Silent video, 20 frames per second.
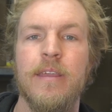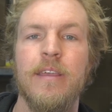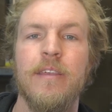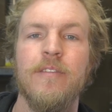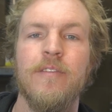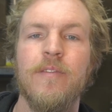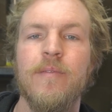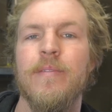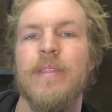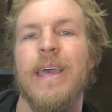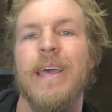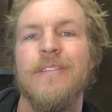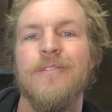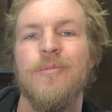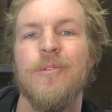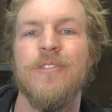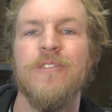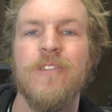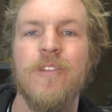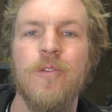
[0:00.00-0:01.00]
because
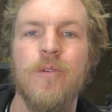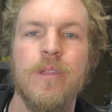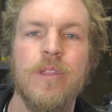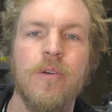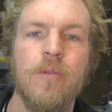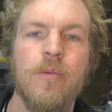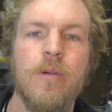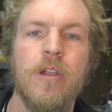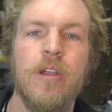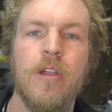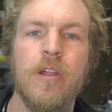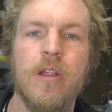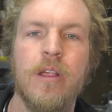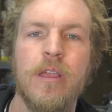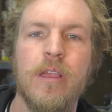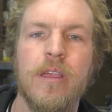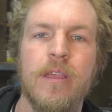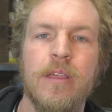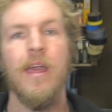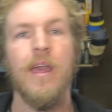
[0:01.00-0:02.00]
that's what's doing the work.